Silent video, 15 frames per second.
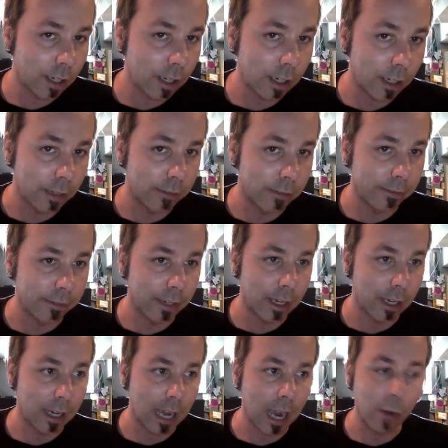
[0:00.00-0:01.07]
of
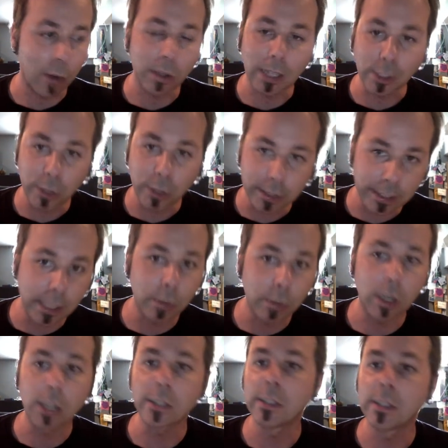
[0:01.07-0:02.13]
how electricity
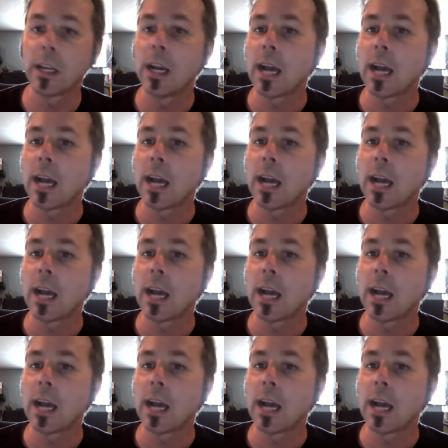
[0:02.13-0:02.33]
works,